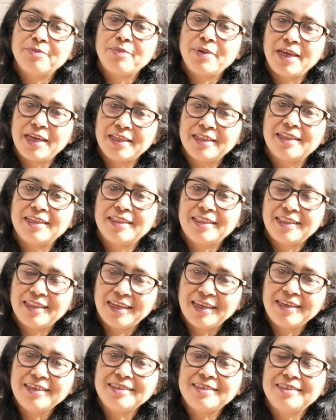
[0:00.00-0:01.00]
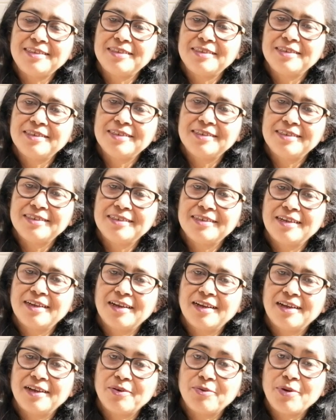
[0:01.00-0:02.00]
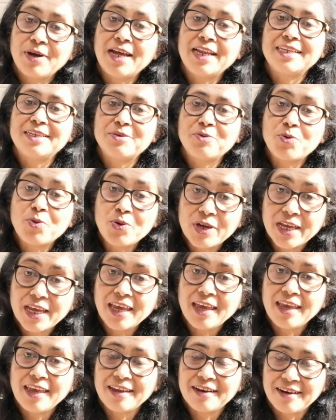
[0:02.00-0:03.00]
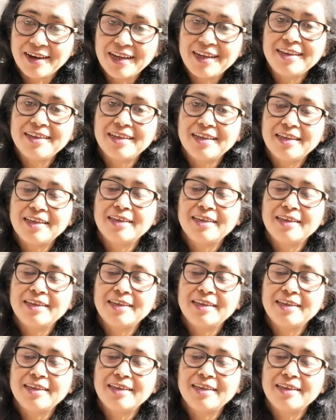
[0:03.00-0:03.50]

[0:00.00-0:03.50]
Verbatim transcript: make the things okay, right?